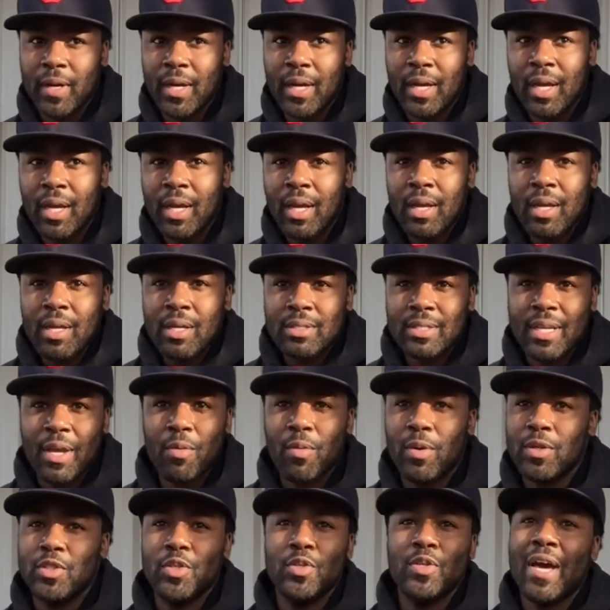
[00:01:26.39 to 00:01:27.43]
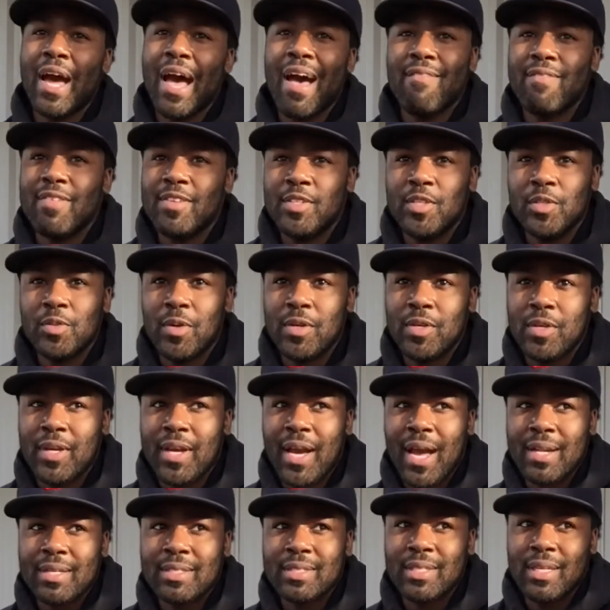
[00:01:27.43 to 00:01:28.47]
But it's like once you dive into it, you
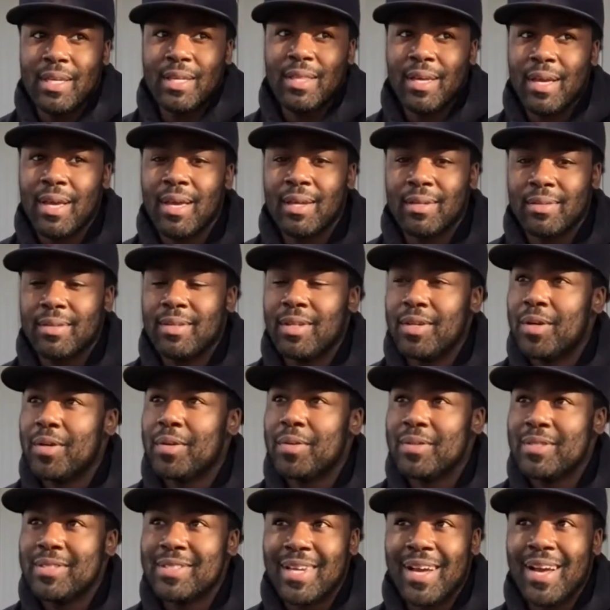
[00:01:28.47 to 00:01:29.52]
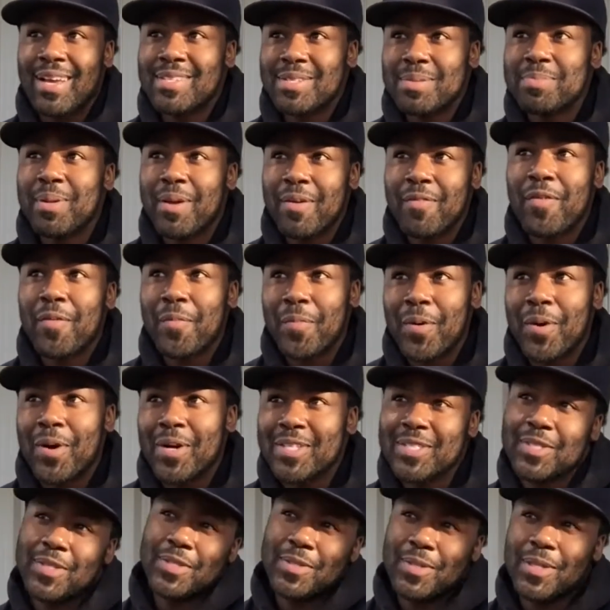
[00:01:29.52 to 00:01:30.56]
kind of see that, these guys can play
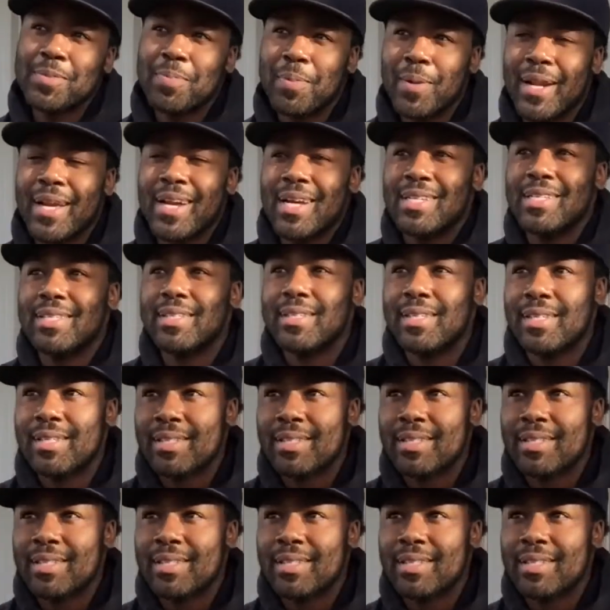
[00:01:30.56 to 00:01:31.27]
football. So it's pretty good to see.